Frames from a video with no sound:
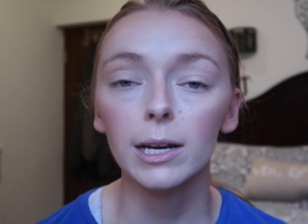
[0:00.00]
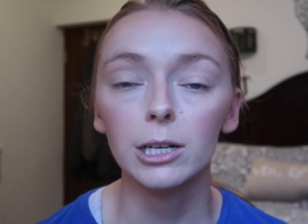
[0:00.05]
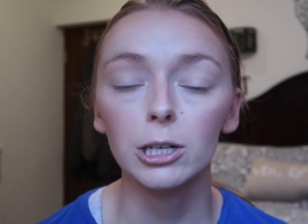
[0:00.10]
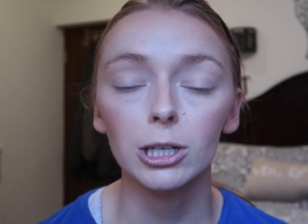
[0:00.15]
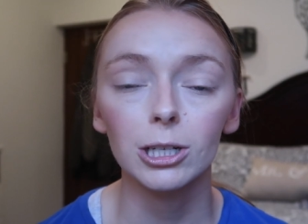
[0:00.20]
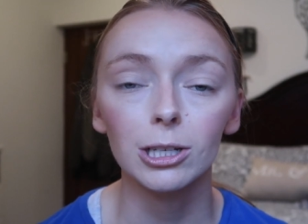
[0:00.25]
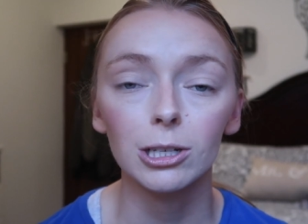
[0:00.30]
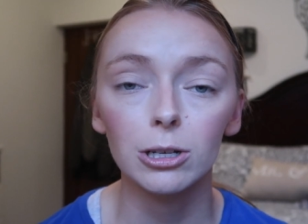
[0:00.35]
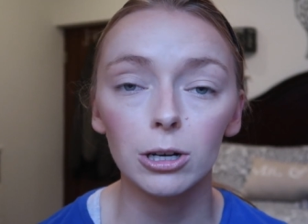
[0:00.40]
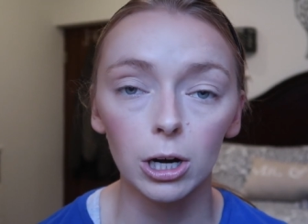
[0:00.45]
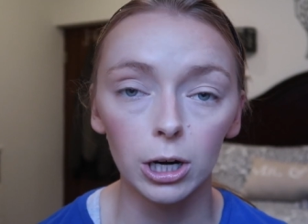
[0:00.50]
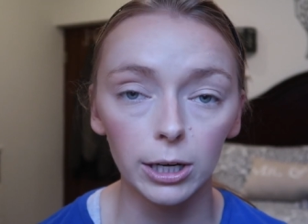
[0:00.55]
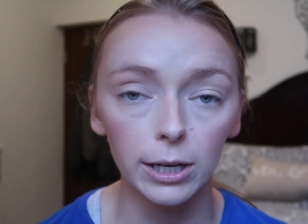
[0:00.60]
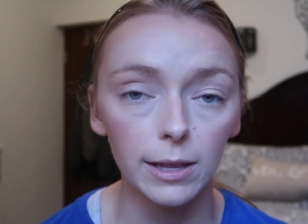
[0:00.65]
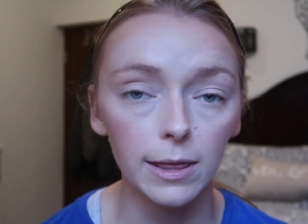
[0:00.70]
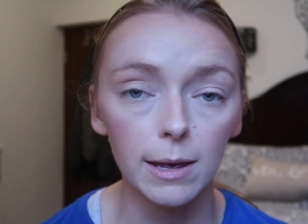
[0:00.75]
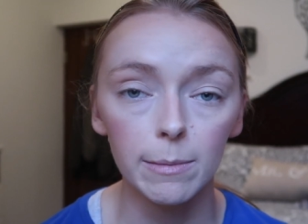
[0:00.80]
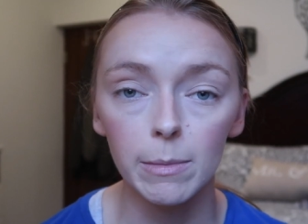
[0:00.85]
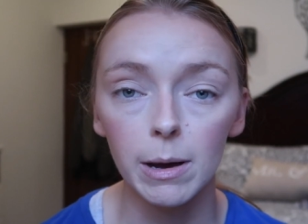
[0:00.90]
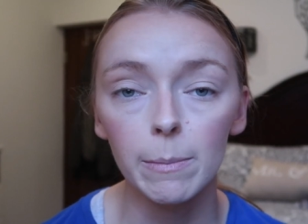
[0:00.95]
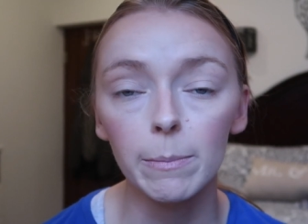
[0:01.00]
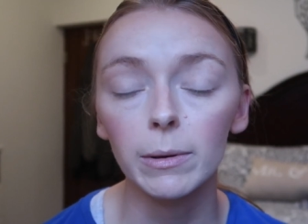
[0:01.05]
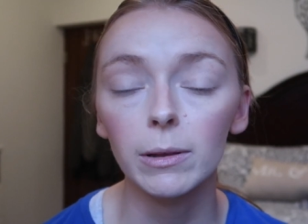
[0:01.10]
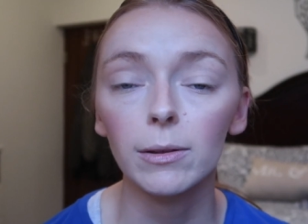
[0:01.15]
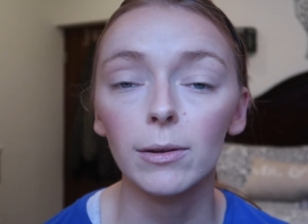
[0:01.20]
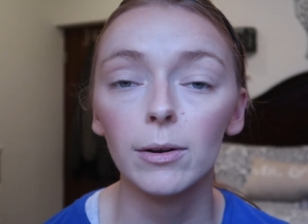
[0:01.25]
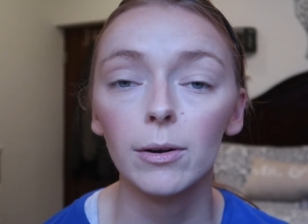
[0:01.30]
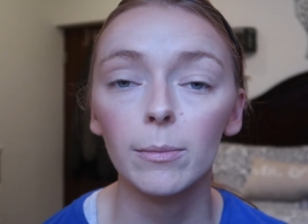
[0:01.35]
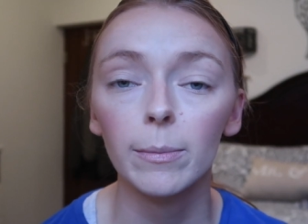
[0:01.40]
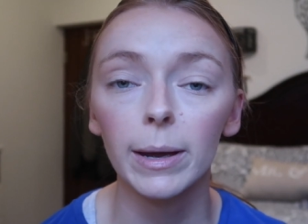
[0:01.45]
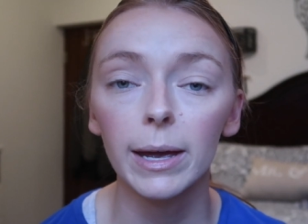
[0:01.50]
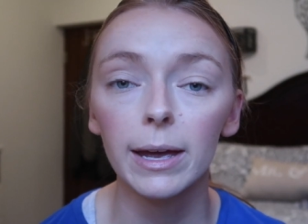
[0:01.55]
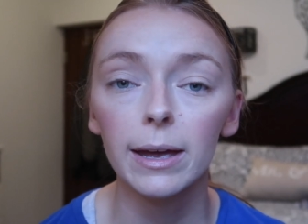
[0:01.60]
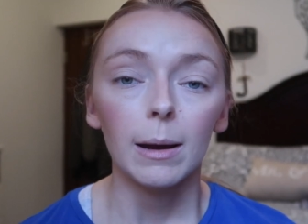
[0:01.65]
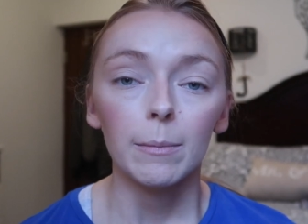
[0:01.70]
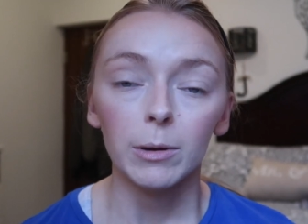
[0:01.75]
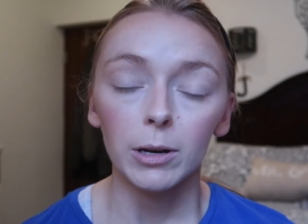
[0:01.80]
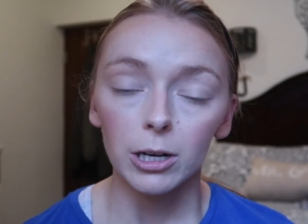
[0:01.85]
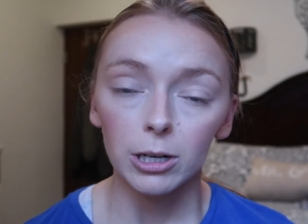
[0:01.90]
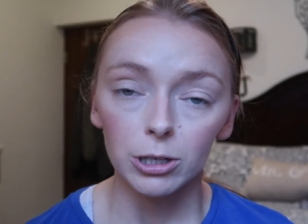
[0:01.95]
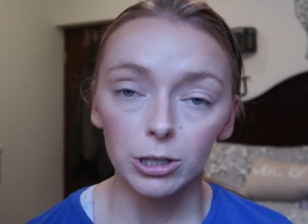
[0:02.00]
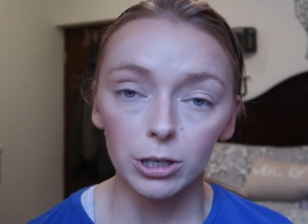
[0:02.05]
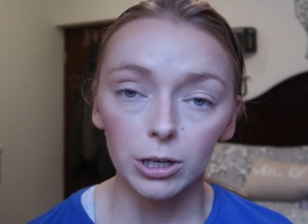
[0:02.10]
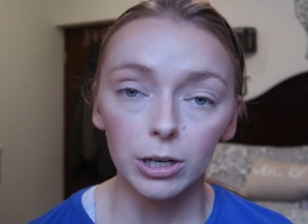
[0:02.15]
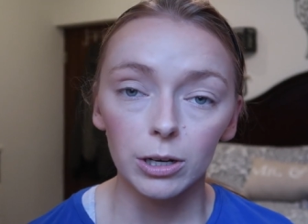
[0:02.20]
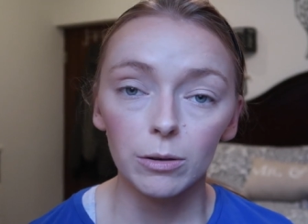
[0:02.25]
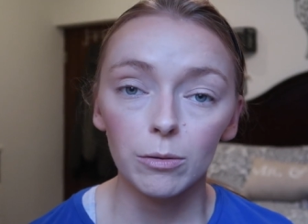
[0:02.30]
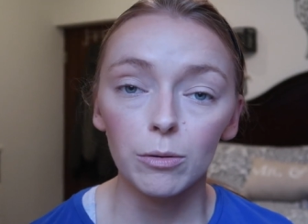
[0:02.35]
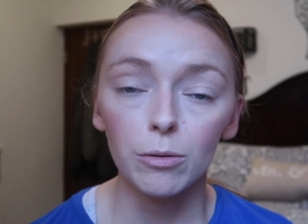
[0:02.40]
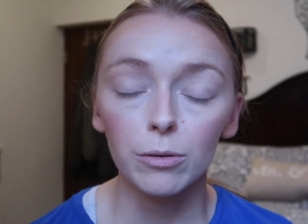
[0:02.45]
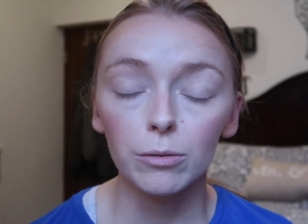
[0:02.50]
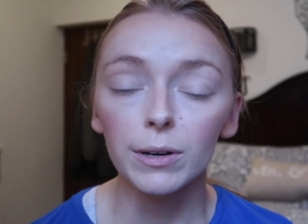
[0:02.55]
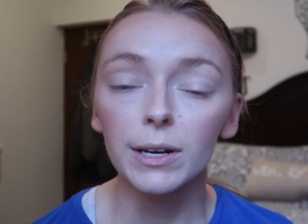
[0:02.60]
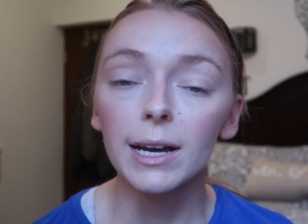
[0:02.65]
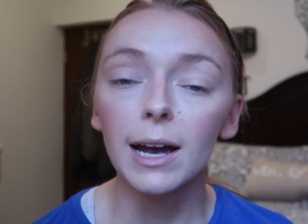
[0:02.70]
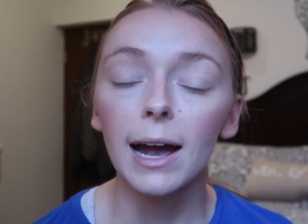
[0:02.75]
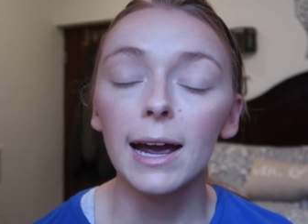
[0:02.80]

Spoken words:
and just darken them up a little bit. I'm going to show you 3